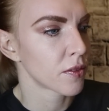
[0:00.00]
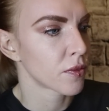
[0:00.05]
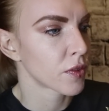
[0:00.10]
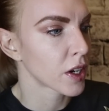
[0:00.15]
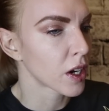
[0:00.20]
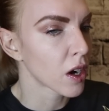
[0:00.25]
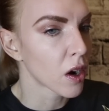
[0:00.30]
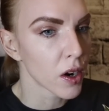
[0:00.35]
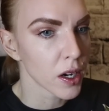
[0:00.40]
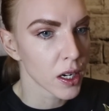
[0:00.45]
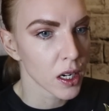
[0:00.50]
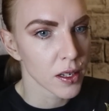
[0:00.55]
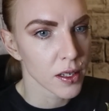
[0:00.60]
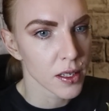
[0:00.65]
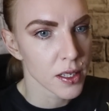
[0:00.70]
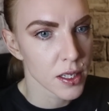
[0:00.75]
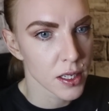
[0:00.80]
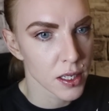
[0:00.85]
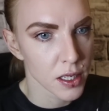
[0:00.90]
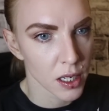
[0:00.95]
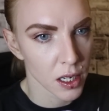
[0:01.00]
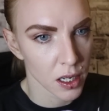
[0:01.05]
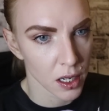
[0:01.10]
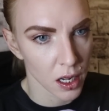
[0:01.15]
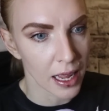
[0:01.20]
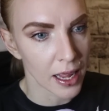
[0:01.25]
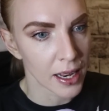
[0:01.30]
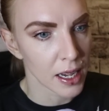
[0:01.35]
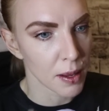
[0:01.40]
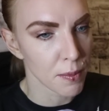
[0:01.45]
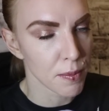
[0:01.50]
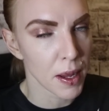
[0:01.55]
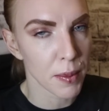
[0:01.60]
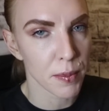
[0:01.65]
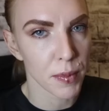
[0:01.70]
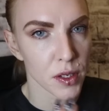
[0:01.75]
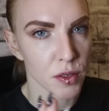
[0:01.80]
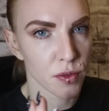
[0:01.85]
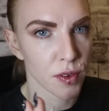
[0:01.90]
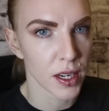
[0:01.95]
regardless any
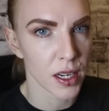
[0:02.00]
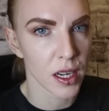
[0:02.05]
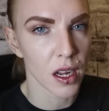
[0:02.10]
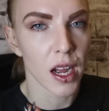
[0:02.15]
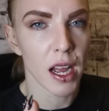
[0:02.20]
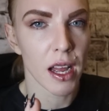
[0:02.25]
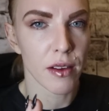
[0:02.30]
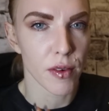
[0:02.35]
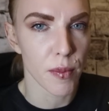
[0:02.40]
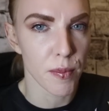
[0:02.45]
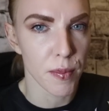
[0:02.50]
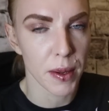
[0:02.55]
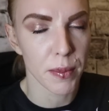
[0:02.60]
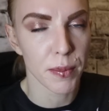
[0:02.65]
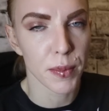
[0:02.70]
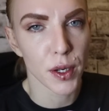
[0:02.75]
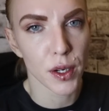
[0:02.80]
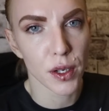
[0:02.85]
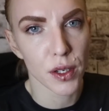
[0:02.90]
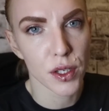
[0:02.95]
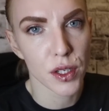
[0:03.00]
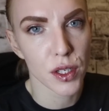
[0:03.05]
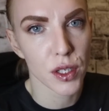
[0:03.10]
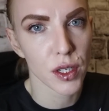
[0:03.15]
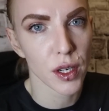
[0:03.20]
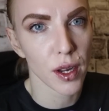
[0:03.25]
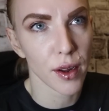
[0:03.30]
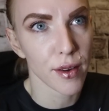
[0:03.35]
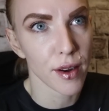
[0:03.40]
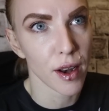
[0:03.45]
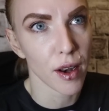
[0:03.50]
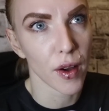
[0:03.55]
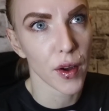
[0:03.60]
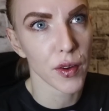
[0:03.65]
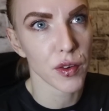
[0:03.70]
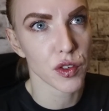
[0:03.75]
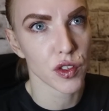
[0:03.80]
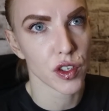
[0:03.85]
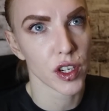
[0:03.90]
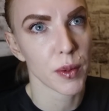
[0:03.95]
members video I have a members
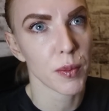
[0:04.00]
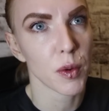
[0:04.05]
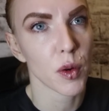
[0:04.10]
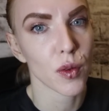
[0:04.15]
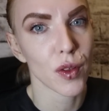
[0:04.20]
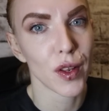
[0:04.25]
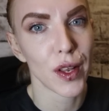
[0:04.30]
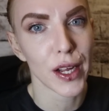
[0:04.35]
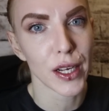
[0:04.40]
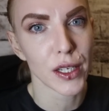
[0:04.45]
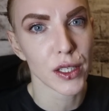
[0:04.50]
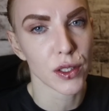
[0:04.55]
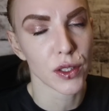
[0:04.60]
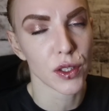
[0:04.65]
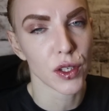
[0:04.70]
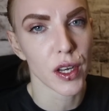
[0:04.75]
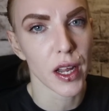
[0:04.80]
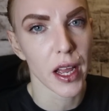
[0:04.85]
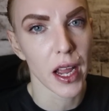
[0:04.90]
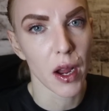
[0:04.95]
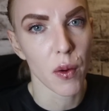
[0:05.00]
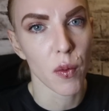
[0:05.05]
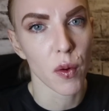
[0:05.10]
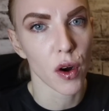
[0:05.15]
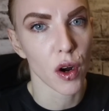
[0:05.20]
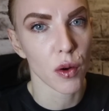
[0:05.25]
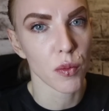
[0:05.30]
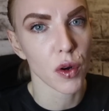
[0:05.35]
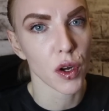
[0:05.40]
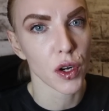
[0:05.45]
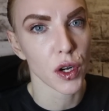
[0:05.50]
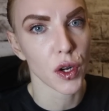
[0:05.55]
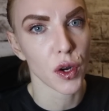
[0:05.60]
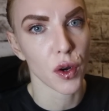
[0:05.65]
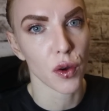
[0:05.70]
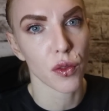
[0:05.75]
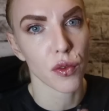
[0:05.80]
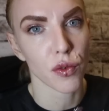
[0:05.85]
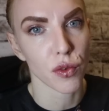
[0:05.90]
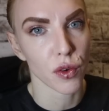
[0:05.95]
live stream on later today where I'm going to
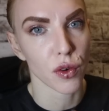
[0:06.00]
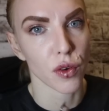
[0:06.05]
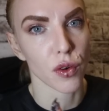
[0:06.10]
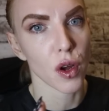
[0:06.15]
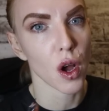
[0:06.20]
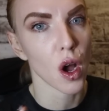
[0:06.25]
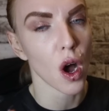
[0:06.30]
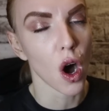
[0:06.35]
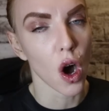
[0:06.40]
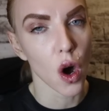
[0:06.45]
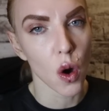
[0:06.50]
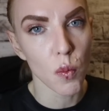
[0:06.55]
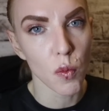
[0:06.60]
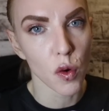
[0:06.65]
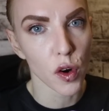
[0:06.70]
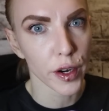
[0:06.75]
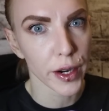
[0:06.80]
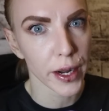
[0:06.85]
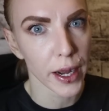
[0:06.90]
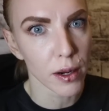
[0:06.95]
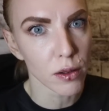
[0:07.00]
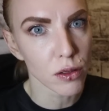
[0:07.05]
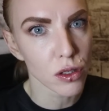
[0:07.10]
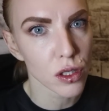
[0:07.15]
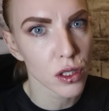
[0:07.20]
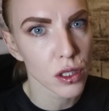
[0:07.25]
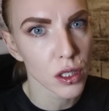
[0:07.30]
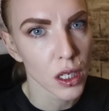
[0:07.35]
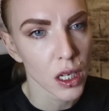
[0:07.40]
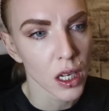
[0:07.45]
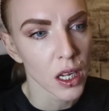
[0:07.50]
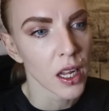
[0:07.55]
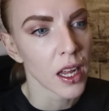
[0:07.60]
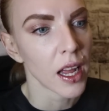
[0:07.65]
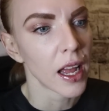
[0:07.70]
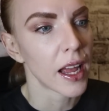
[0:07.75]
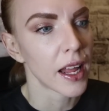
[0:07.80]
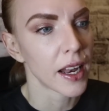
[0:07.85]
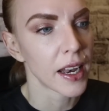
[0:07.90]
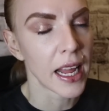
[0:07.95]
go through home workouts
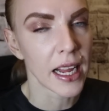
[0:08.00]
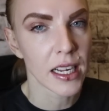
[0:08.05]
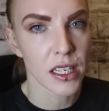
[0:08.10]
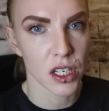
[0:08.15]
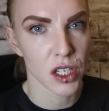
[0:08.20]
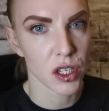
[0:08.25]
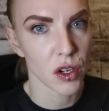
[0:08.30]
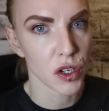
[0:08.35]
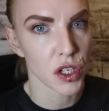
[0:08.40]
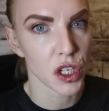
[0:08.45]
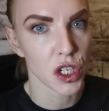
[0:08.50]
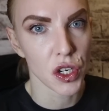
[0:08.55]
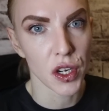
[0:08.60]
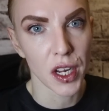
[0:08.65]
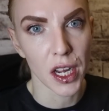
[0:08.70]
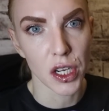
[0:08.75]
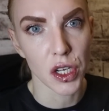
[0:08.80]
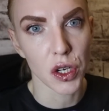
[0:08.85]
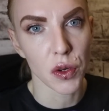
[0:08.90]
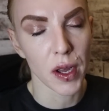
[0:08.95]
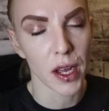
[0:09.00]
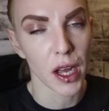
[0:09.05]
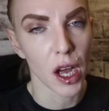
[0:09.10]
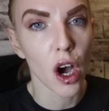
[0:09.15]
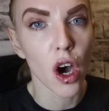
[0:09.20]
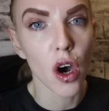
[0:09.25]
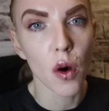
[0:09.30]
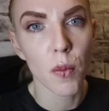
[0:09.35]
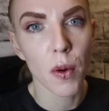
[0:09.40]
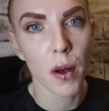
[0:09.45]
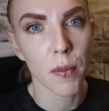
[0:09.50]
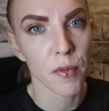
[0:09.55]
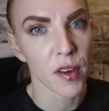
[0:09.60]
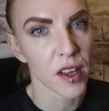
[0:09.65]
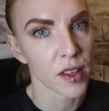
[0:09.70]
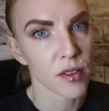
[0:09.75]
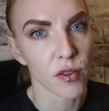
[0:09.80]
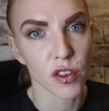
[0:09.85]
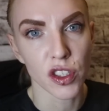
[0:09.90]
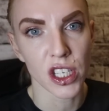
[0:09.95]
and exercises you can do at home
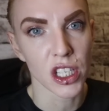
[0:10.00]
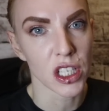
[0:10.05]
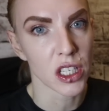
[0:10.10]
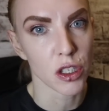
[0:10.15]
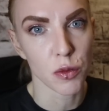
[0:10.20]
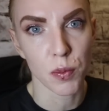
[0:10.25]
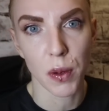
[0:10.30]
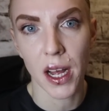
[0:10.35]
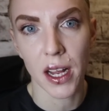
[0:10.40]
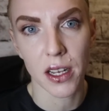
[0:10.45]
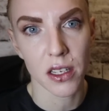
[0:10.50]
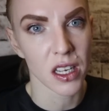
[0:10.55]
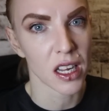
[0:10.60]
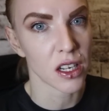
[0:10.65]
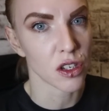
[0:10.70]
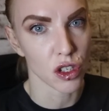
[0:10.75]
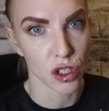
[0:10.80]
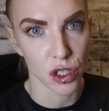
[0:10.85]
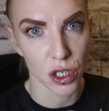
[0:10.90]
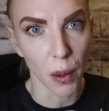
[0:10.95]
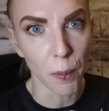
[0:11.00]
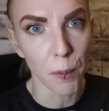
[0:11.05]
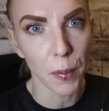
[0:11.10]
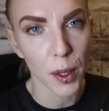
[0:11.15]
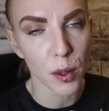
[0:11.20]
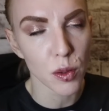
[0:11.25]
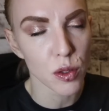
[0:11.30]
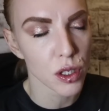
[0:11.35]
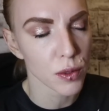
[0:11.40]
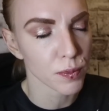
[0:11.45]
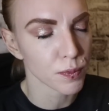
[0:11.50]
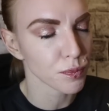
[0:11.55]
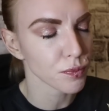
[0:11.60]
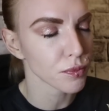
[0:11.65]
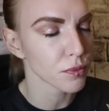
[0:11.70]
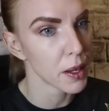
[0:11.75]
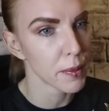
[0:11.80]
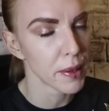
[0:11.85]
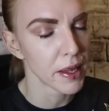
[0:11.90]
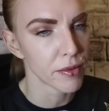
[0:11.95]
with resistance bands and just dumbbells
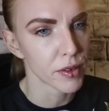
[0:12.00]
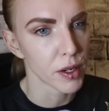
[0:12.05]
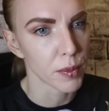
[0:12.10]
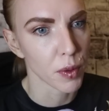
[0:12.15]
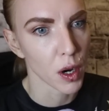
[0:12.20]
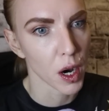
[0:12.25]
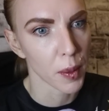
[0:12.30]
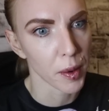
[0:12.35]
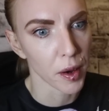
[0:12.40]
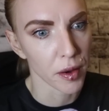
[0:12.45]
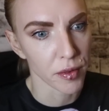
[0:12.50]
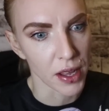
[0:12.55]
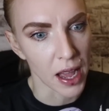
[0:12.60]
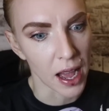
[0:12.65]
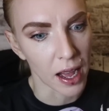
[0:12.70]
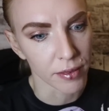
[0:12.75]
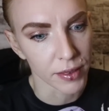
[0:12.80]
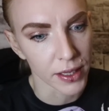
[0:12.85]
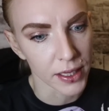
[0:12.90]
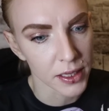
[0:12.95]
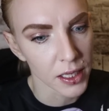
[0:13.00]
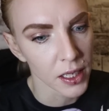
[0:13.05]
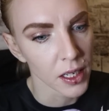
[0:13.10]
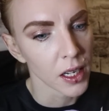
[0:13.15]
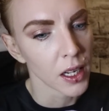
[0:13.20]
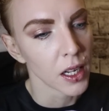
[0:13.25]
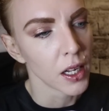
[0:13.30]
maybe even a barbell if you have it